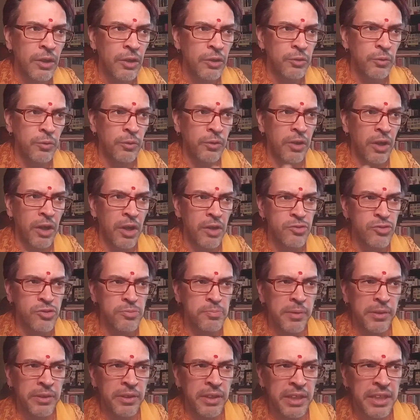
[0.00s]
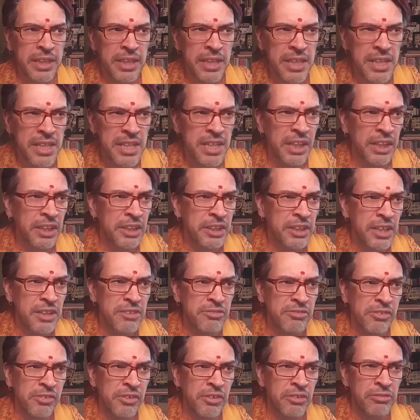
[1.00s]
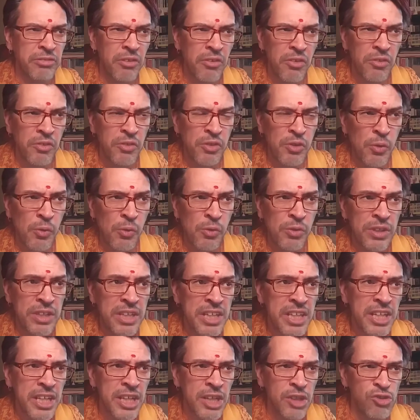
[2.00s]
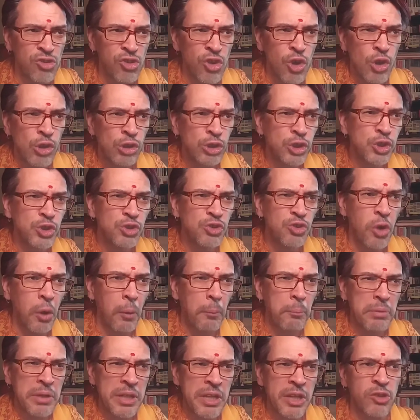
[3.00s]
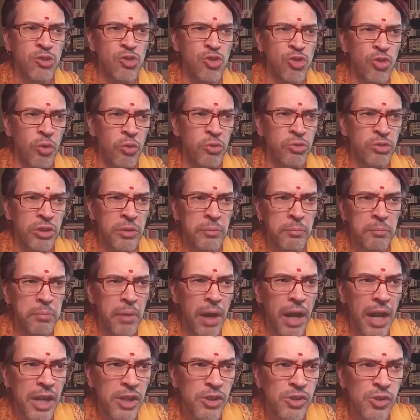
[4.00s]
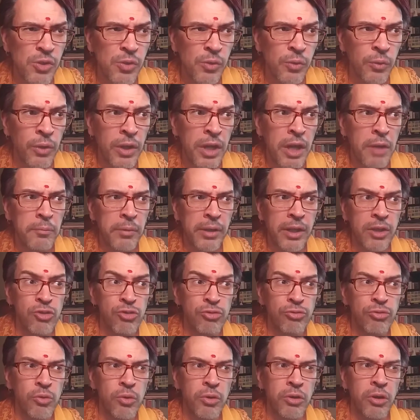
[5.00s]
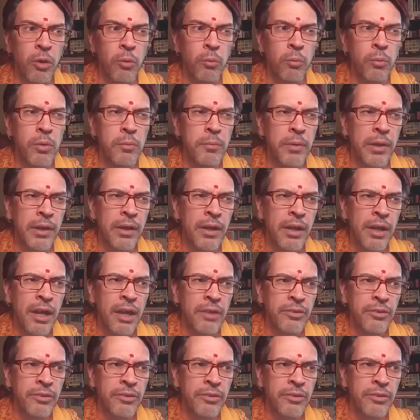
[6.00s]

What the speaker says: Your husband, the king, giver of all your needs, should not be insulted by you, because for a woman,